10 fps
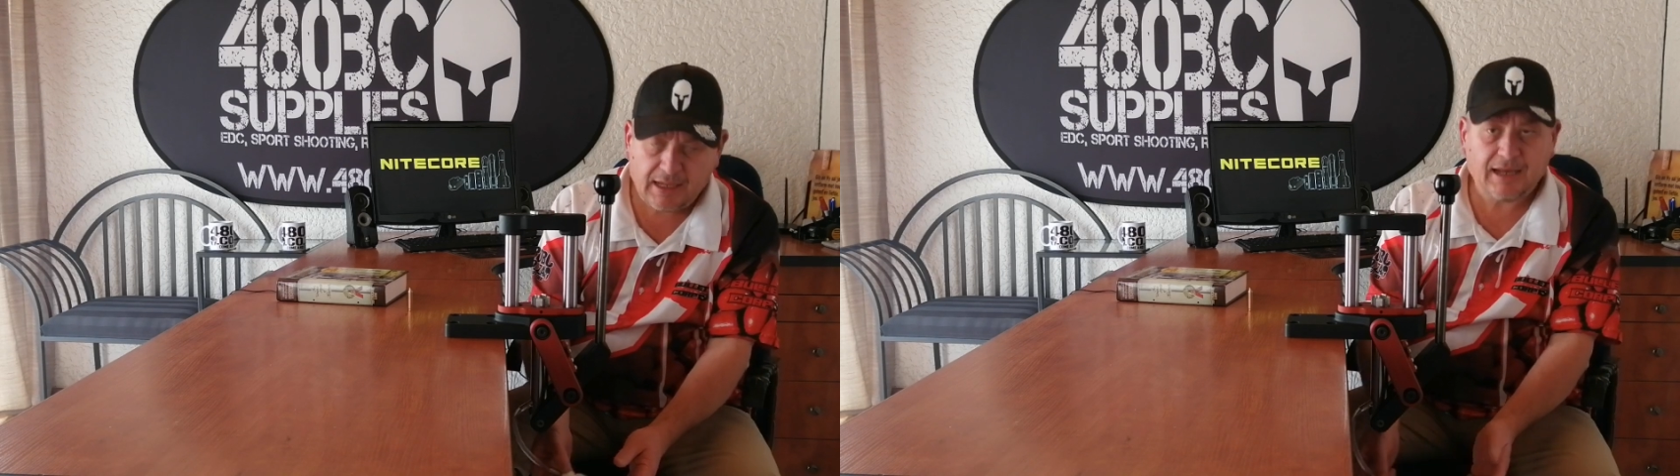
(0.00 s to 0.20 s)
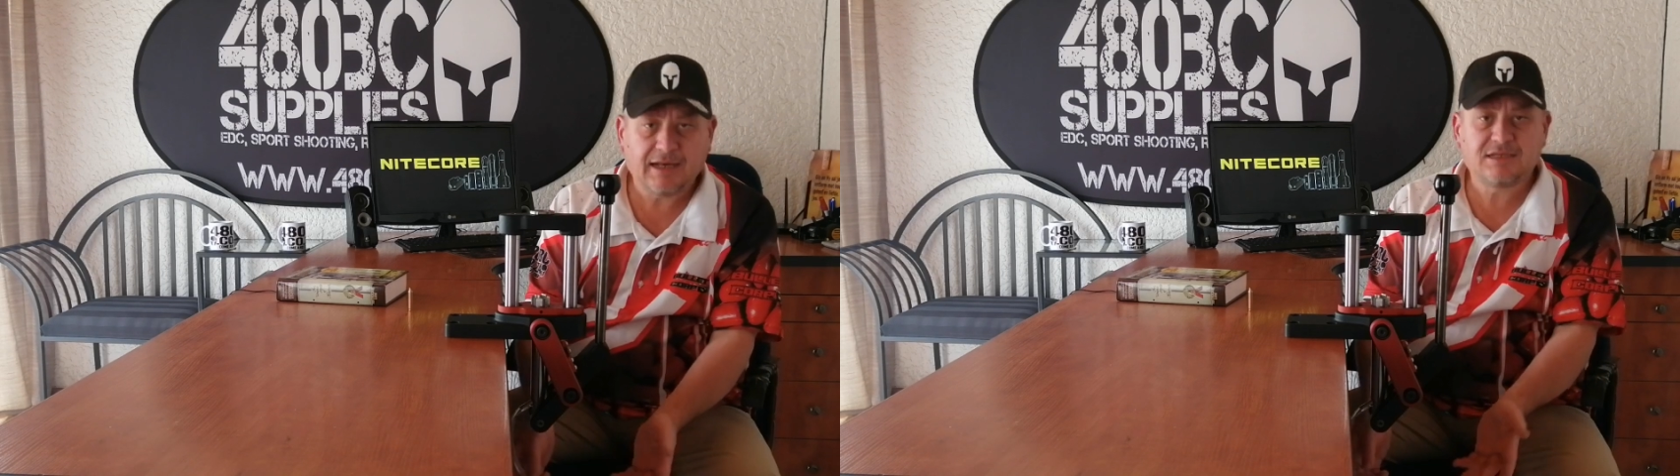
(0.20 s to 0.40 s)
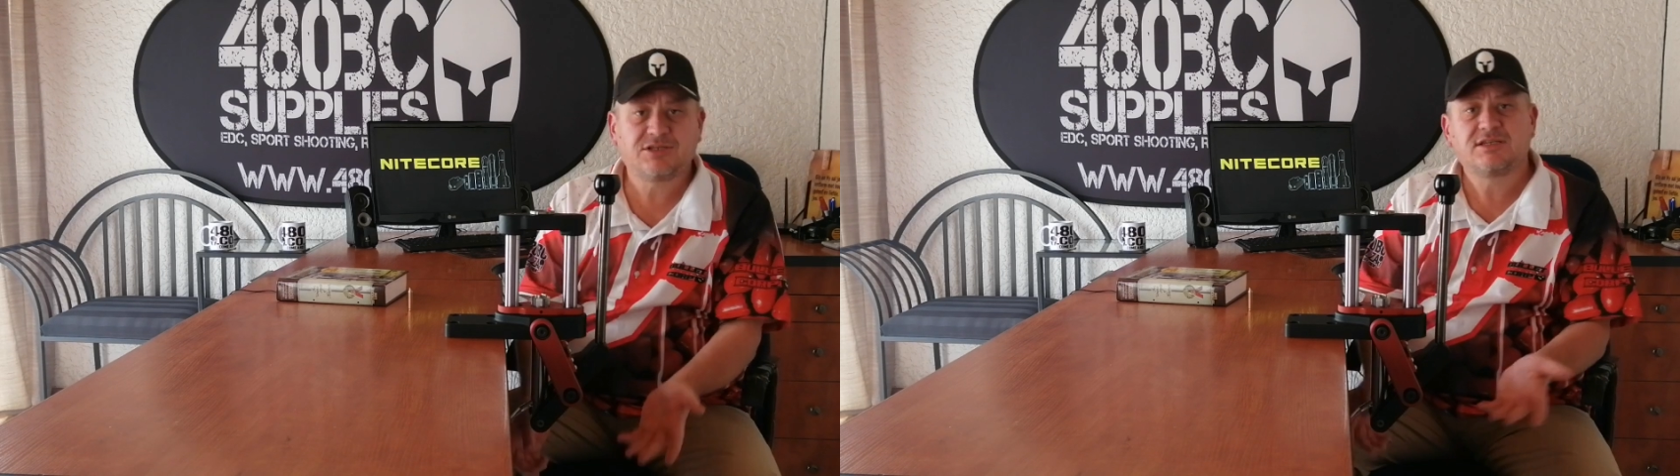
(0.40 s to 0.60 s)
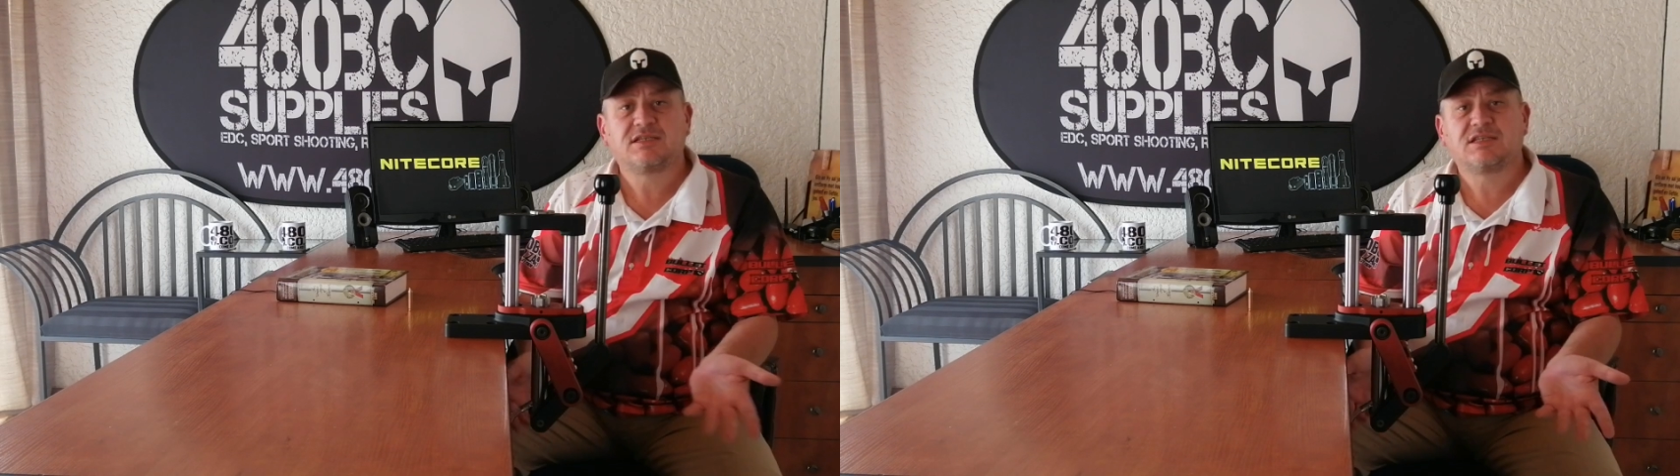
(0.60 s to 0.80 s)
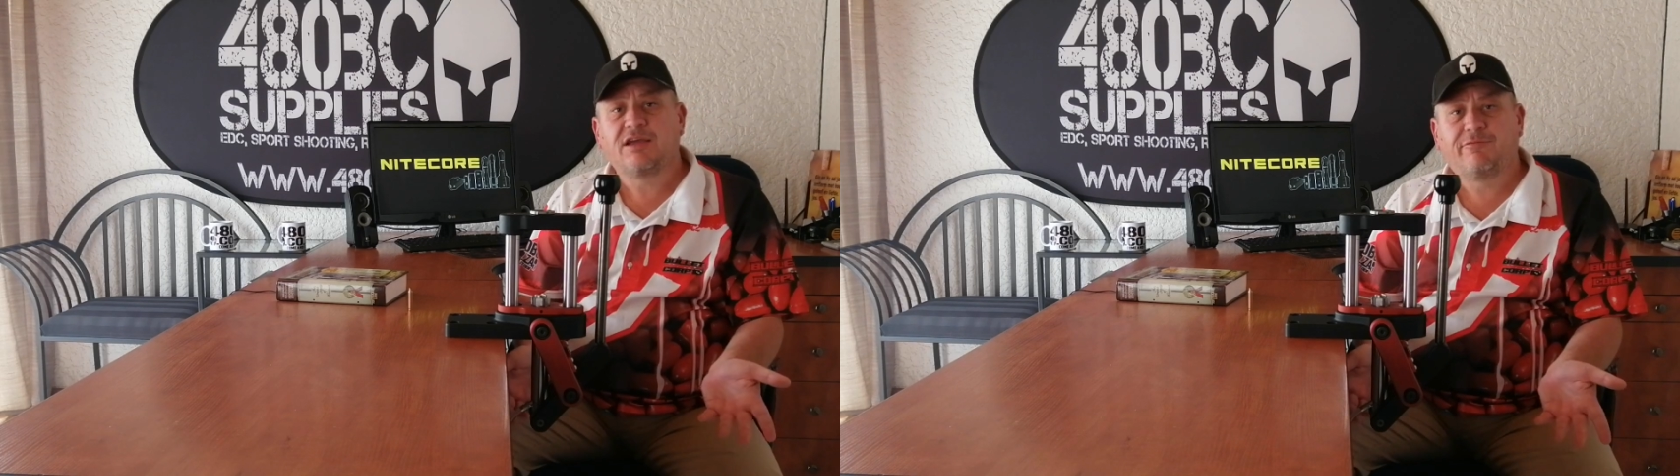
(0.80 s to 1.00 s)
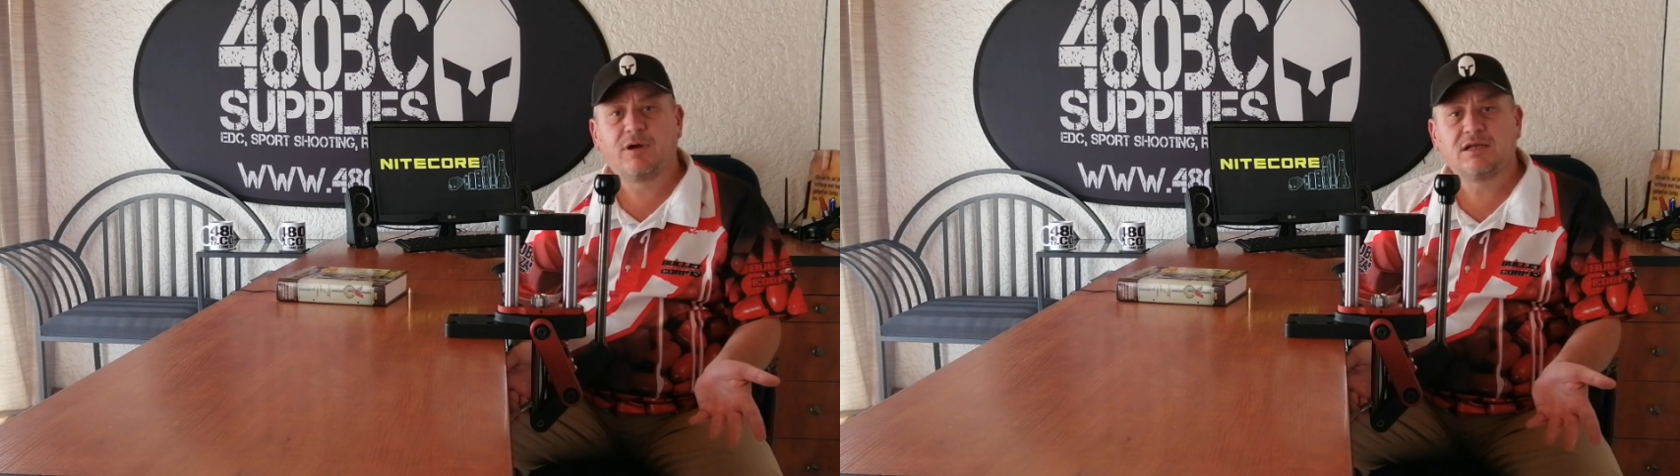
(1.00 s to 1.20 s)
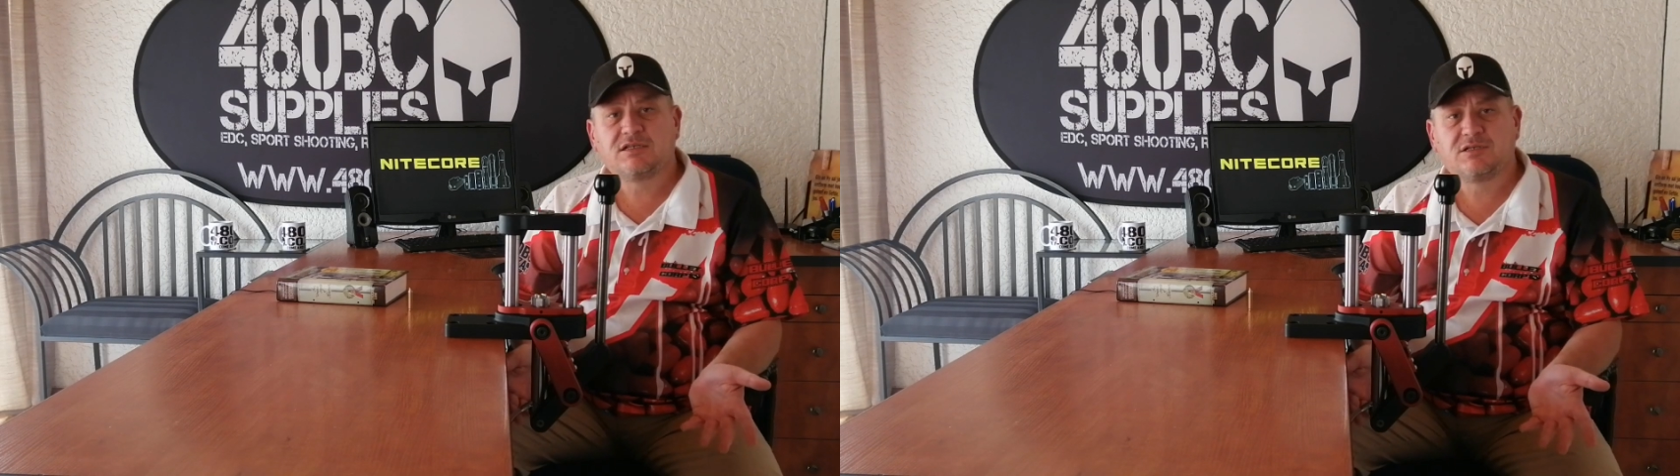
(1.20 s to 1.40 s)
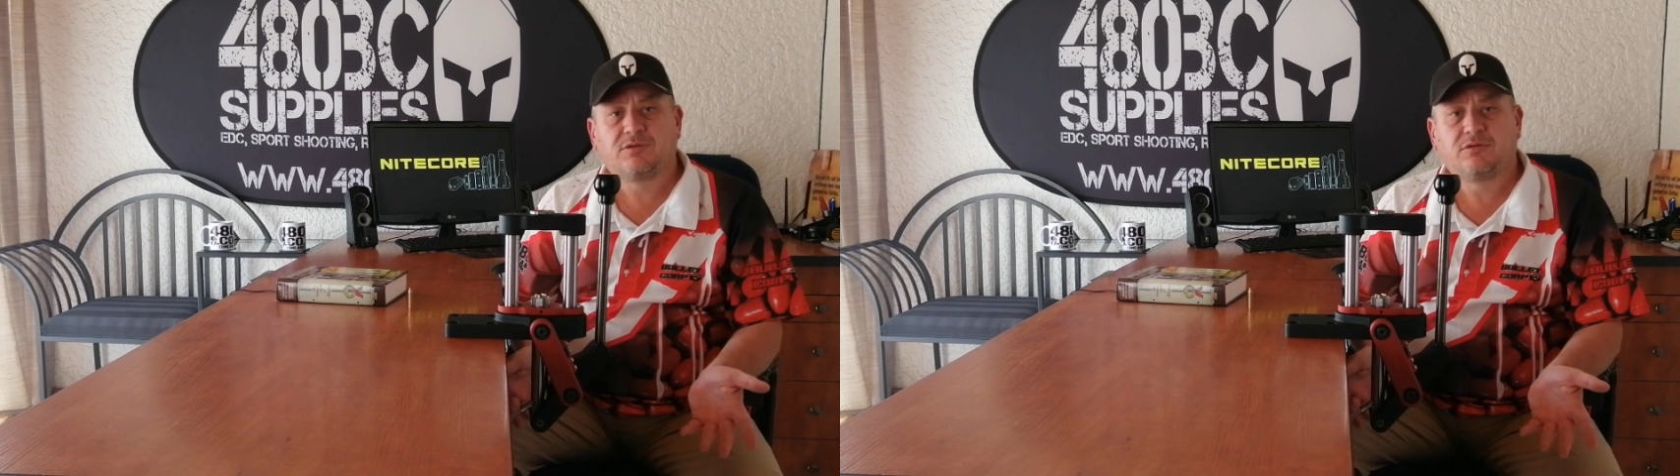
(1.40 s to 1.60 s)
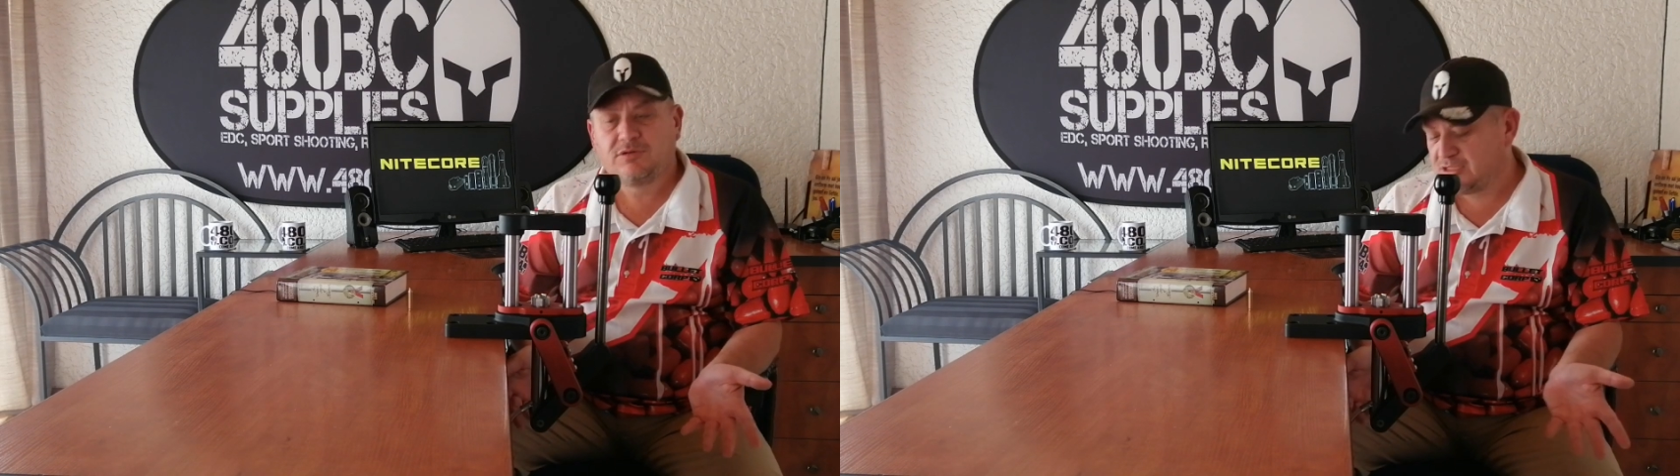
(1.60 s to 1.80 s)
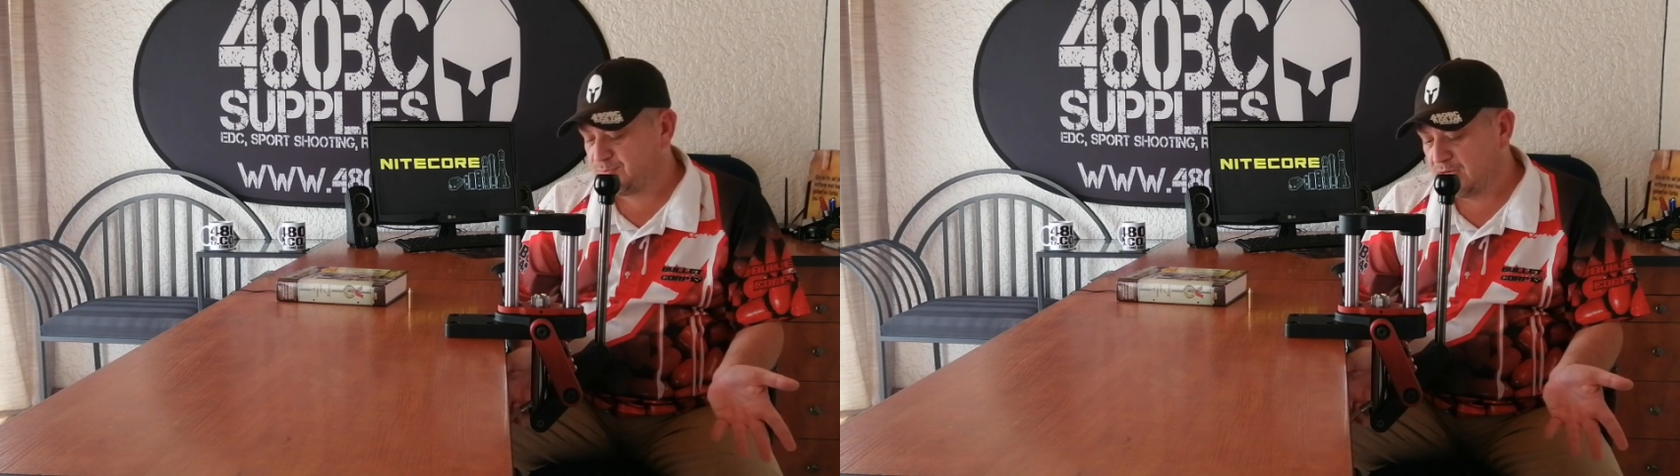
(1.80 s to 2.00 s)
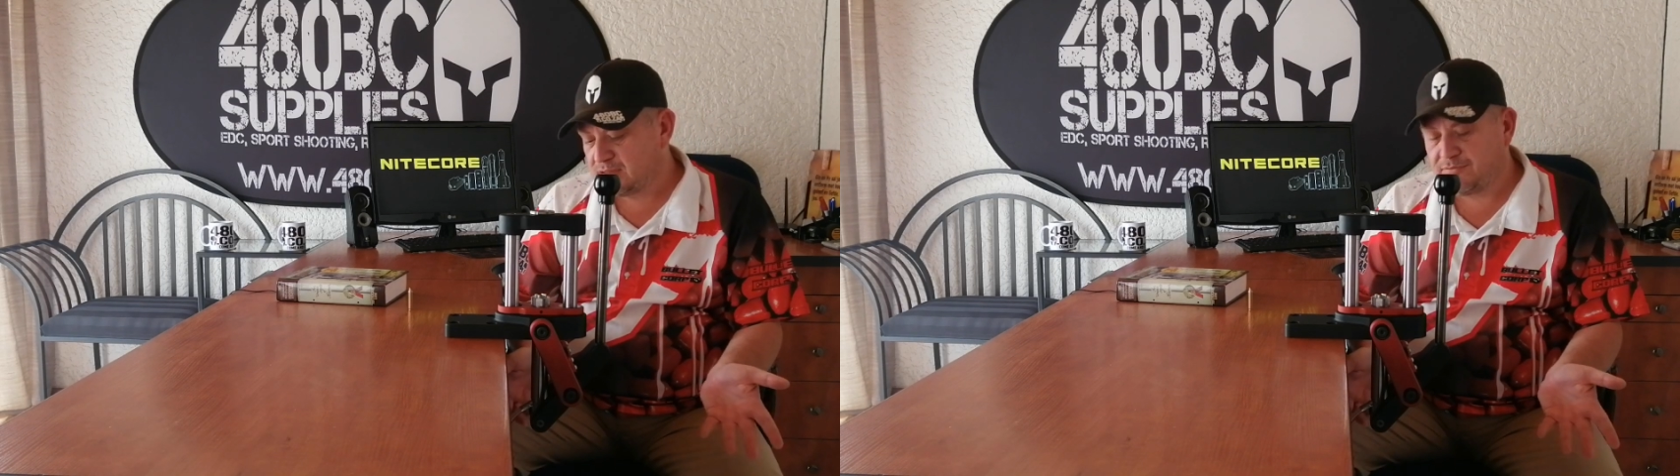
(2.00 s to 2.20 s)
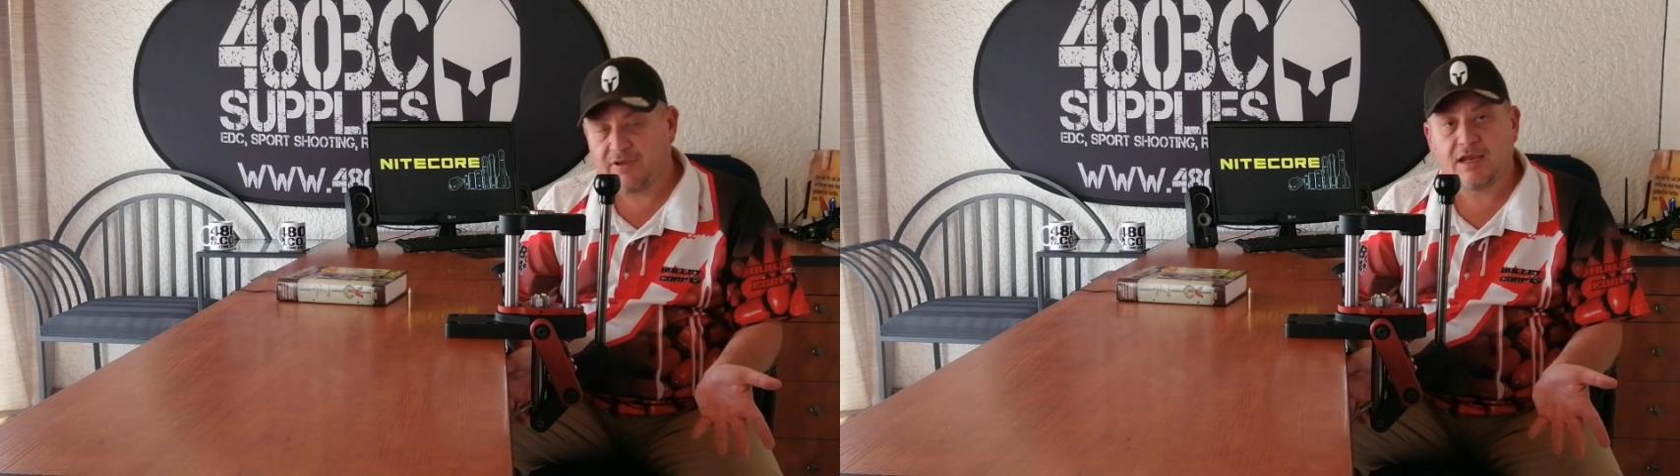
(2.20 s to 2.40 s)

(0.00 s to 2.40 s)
And that's just a safe way to dispose of